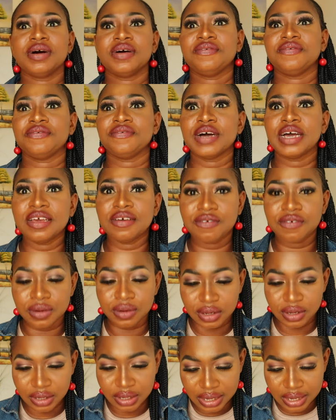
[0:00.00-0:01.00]
five
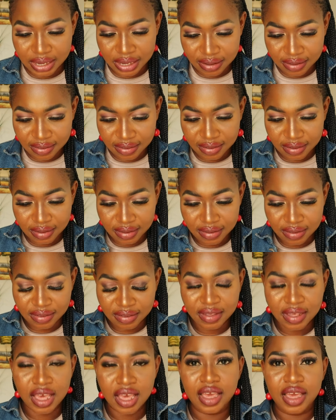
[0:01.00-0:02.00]
on the list
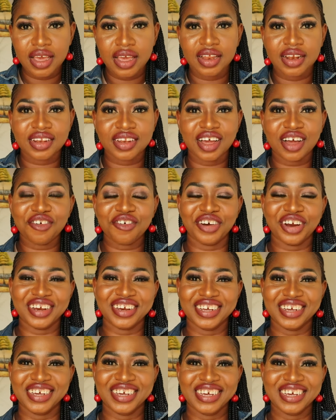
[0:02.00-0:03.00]
is
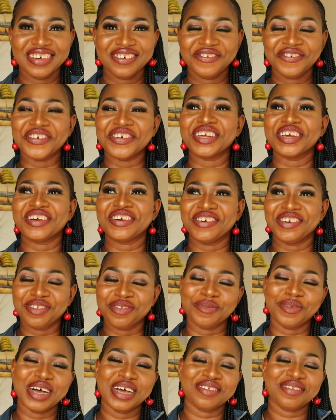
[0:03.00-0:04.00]
Takoradi for the
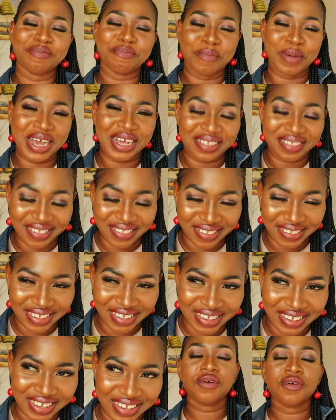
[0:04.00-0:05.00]
Christmas
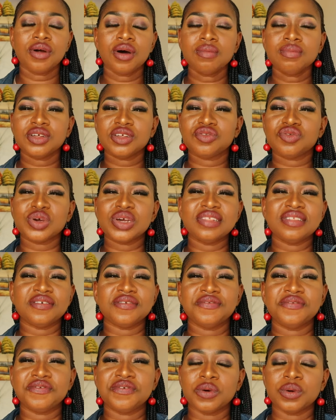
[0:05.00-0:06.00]
party. From the
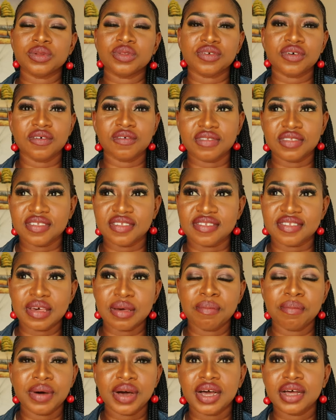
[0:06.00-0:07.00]
24th of
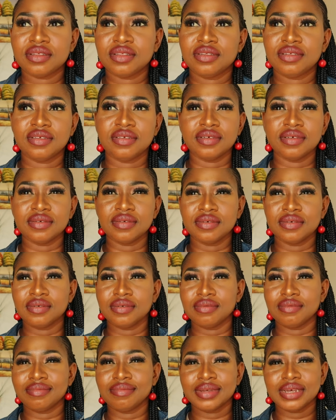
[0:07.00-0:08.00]
December
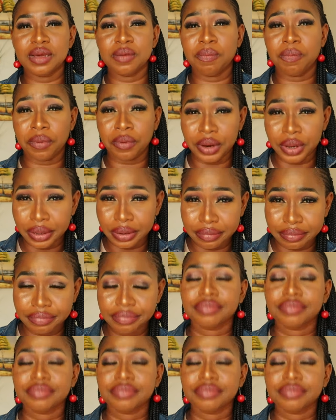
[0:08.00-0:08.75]
to April,